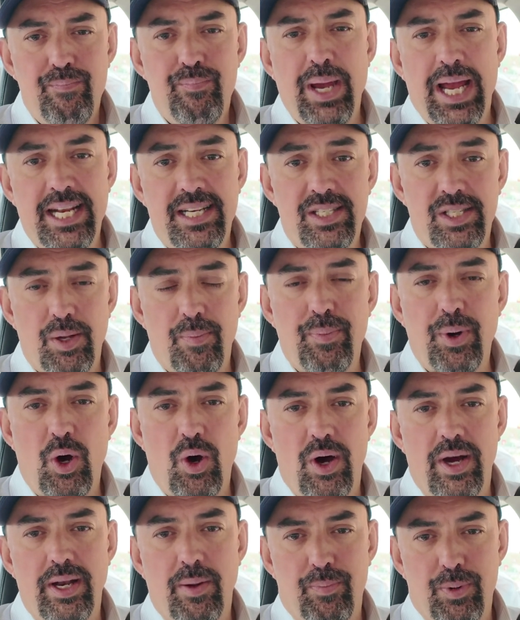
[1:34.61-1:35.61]
based
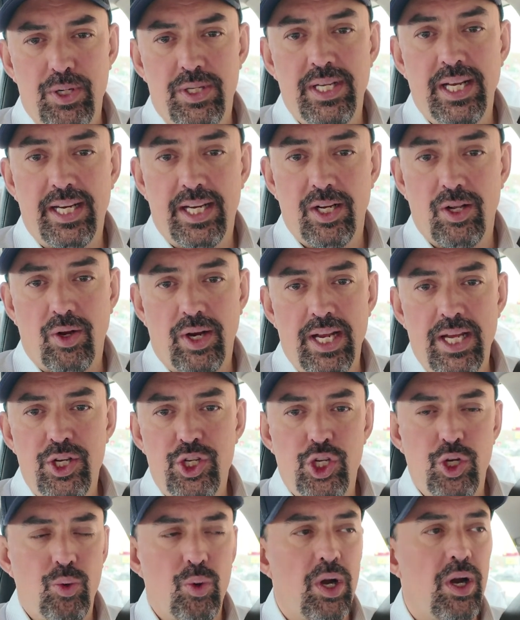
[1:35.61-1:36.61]
upon a particular
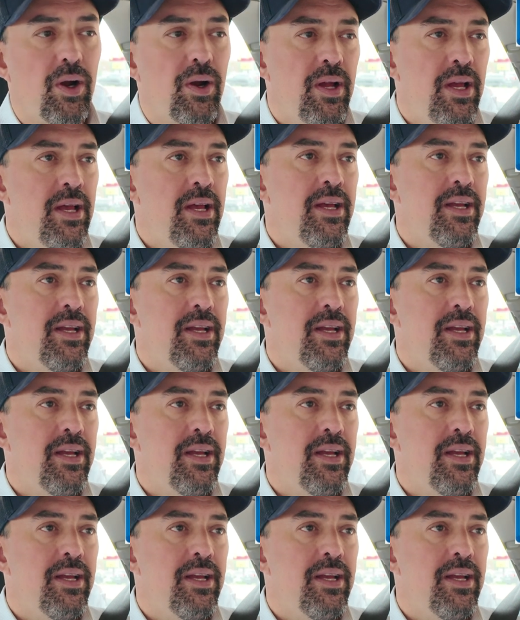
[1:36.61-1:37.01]
issuer